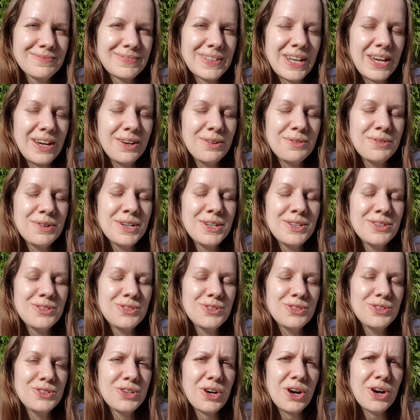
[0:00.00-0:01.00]
I wanted
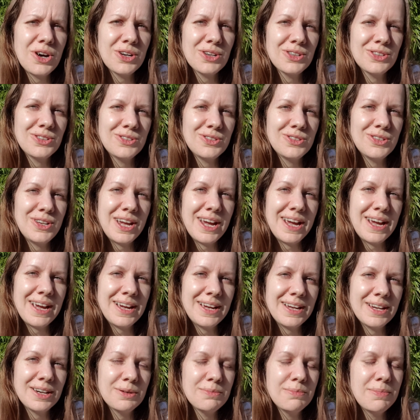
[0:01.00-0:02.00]
to talk
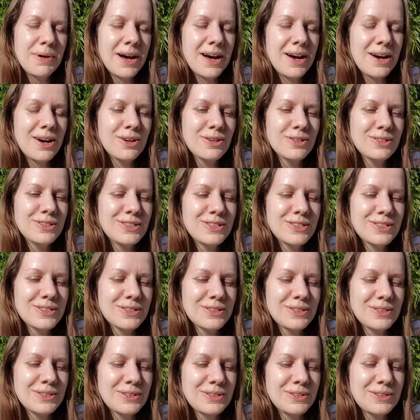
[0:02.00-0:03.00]
today about
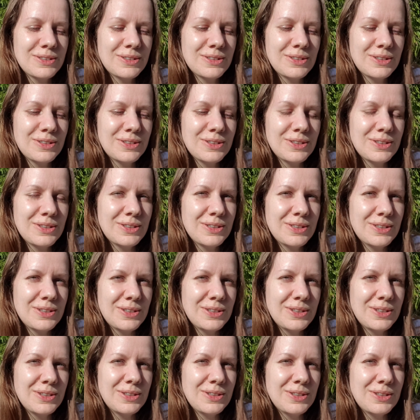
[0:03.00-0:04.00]

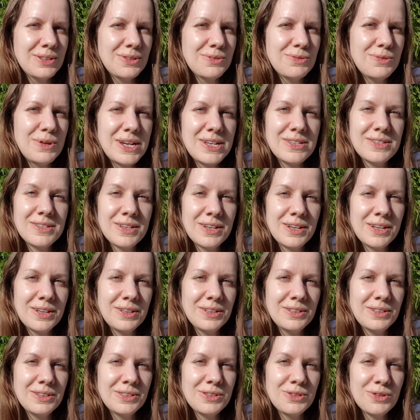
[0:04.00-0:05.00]

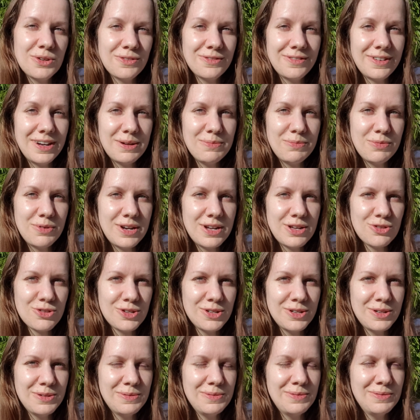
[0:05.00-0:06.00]
raising your
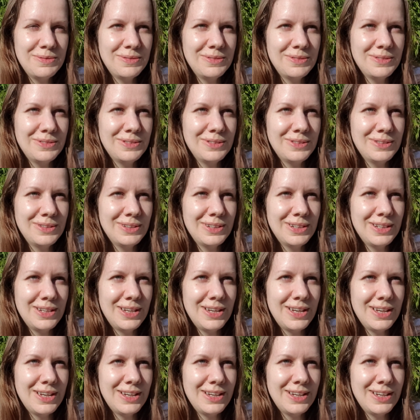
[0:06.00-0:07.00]
vibration
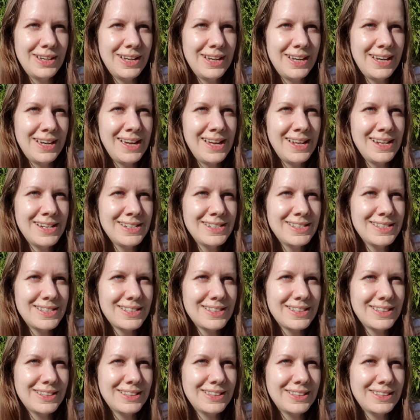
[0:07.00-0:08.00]
and
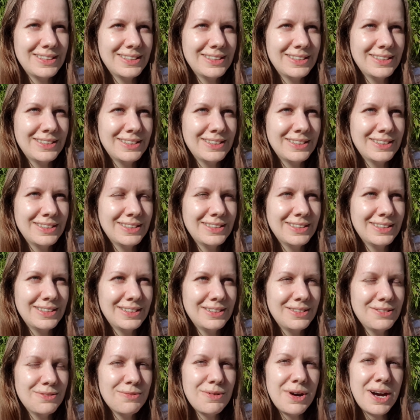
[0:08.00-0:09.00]

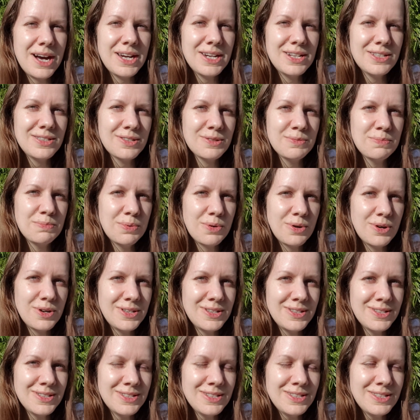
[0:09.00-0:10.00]
why it's
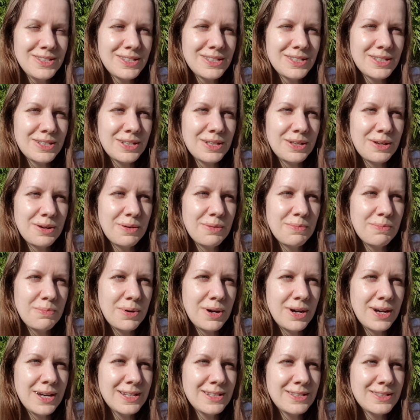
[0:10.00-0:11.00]
important,
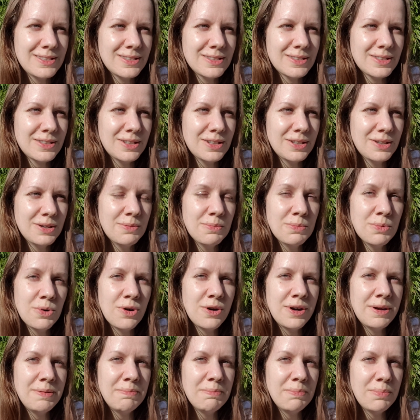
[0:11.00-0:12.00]
but
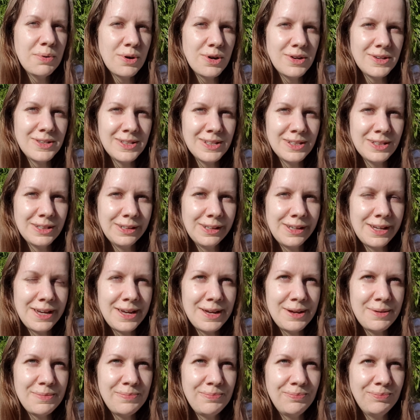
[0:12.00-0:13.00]
more
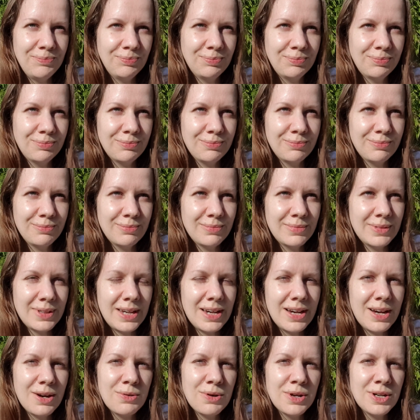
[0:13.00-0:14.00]
importantly,
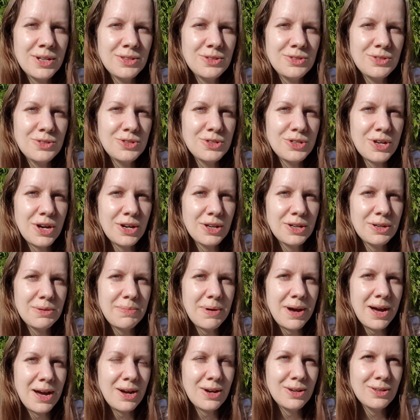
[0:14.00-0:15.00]
I wanted to talk
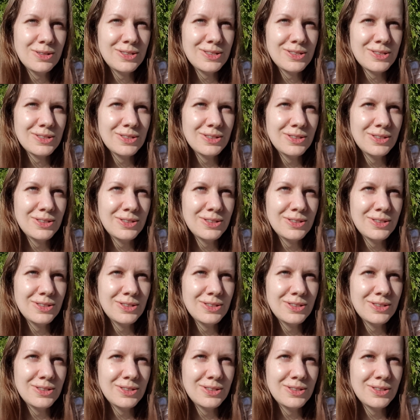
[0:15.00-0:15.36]
about